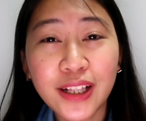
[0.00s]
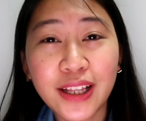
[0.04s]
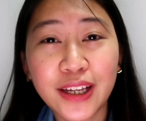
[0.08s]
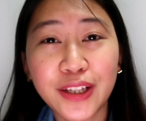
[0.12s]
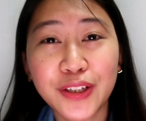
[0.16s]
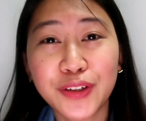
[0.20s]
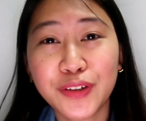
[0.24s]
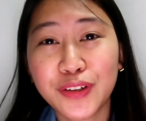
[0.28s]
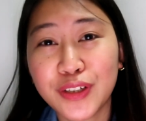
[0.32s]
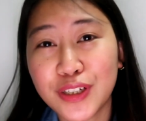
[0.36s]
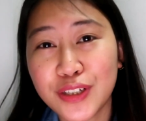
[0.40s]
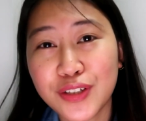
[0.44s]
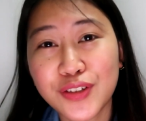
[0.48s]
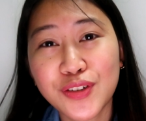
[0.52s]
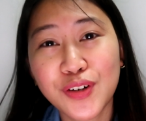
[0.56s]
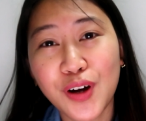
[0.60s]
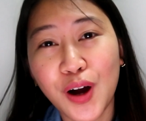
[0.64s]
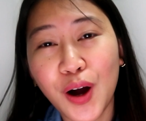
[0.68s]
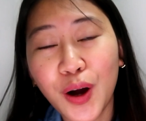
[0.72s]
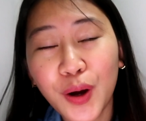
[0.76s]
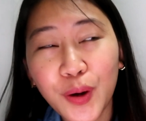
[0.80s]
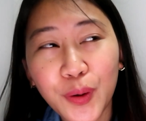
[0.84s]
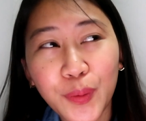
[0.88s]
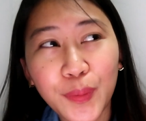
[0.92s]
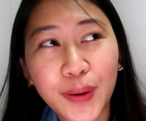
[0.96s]
and you need to
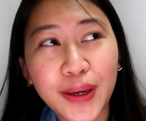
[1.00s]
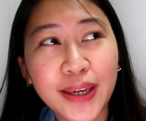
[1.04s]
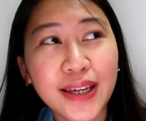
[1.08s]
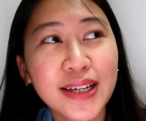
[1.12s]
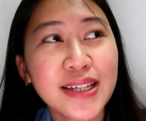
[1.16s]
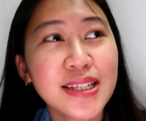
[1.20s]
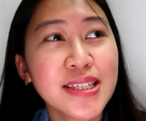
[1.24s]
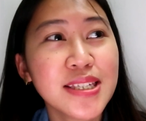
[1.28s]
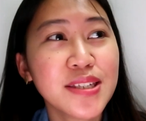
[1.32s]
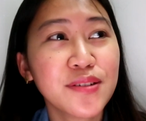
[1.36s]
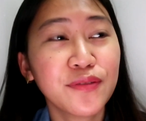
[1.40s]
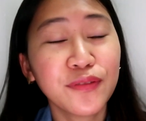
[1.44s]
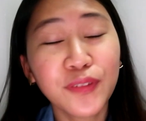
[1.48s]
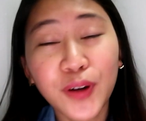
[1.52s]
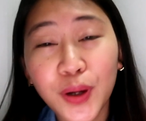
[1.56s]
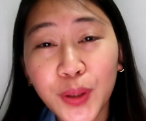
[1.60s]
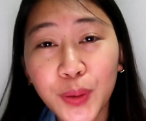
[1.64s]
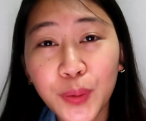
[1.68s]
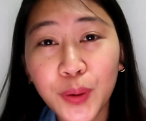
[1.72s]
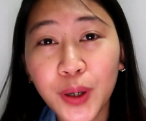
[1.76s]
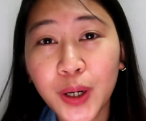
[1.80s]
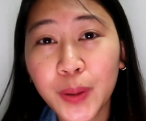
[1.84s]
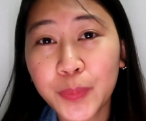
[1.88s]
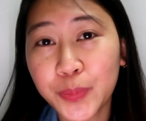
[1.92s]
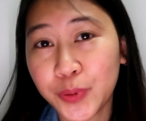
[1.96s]
always follow
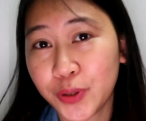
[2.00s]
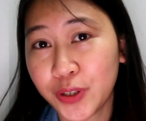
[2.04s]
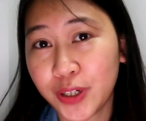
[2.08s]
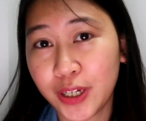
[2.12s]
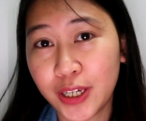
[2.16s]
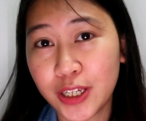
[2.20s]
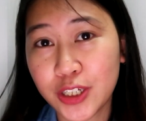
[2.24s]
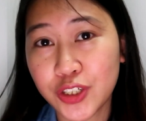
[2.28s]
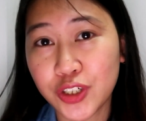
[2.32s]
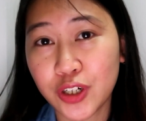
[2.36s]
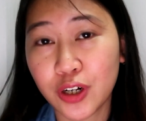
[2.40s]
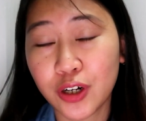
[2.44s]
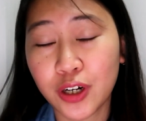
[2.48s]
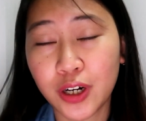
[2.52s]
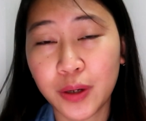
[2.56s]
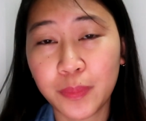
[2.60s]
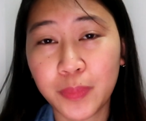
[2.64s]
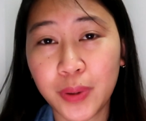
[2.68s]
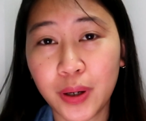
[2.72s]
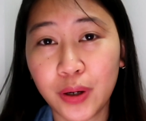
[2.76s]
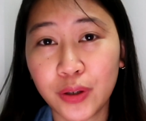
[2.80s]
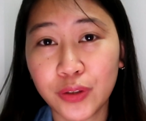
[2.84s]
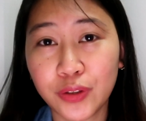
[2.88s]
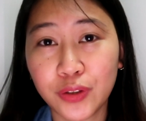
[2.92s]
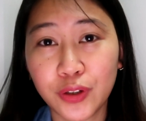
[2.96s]
up your HR
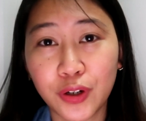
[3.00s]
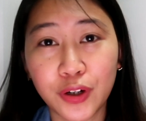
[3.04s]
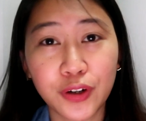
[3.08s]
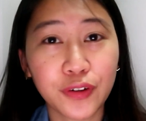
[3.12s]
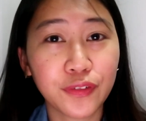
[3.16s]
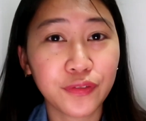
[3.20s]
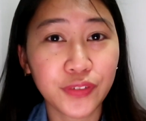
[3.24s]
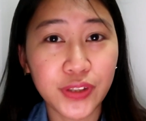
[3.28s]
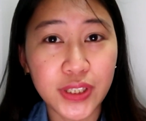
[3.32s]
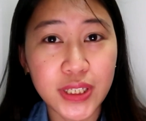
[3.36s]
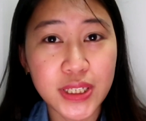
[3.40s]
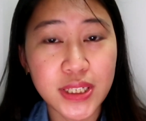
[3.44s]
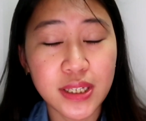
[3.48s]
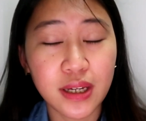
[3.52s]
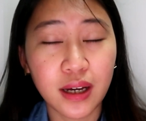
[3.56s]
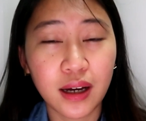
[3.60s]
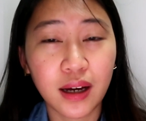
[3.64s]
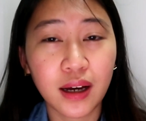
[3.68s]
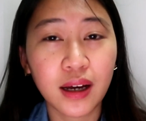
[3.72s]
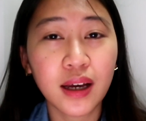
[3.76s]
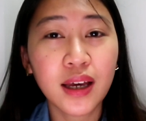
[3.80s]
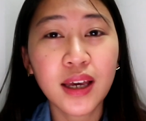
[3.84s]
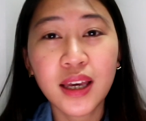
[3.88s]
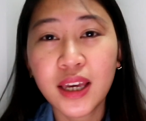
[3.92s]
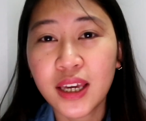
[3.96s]
about your
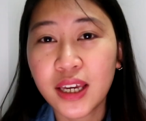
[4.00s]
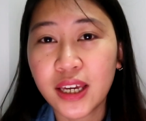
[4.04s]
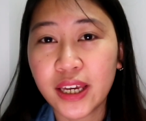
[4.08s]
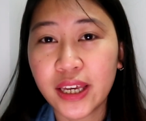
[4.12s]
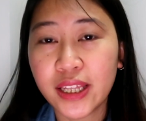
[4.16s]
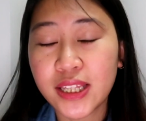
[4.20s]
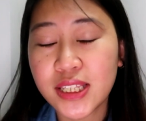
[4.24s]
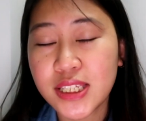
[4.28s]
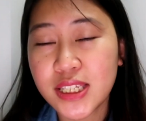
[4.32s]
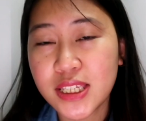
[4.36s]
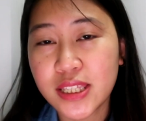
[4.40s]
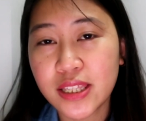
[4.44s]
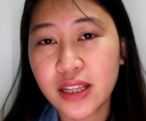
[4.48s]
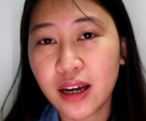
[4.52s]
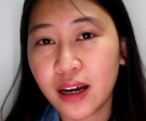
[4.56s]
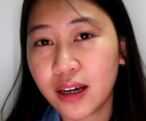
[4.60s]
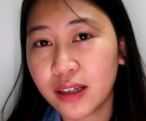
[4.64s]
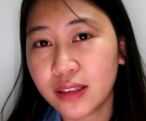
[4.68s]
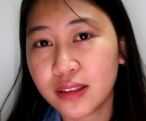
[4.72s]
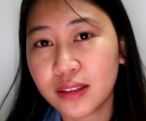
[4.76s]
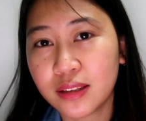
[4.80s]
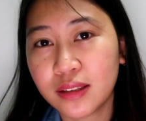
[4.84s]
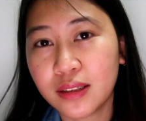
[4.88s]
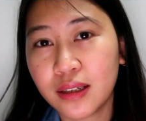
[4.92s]
visa. It's not